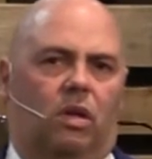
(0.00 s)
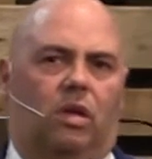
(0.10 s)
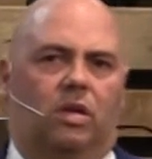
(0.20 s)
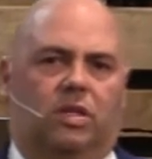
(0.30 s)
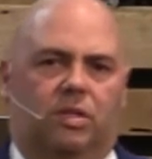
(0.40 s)

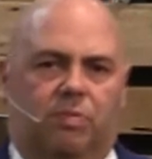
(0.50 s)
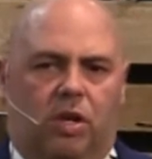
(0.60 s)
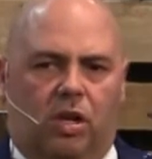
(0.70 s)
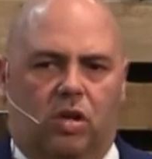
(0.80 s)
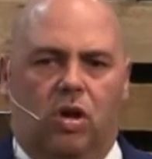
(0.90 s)
is
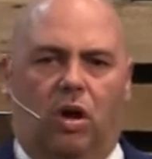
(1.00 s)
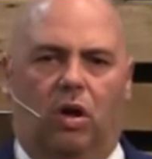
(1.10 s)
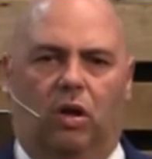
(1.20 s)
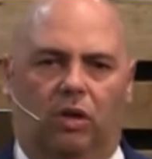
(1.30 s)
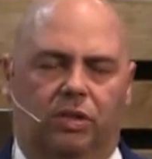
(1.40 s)
being
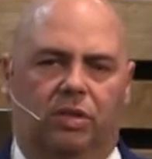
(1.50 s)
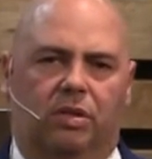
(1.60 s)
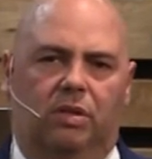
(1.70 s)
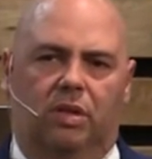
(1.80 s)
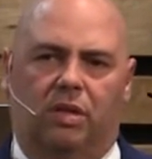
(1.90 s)
called
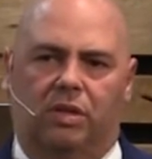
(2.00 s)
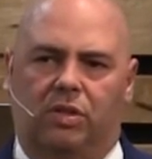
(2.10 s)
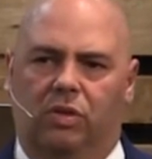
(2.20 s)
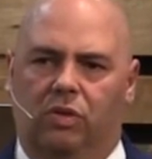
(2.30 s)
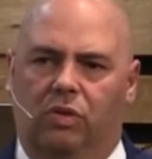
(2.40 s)

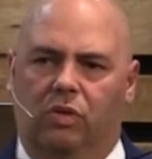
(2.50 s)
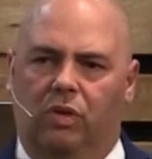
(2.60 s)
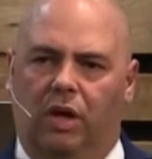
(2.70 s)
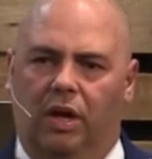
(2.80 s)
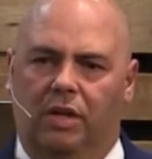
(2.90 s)

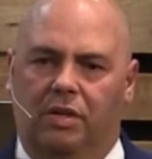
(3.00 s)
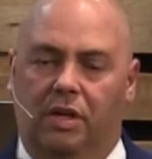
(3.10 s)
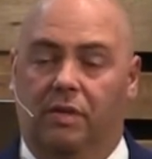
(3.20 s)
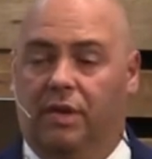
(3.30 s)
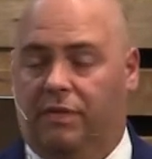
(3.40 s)
to
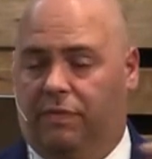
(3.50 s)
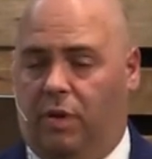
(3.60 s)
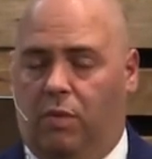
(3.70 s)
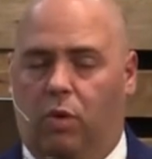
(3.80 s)
give at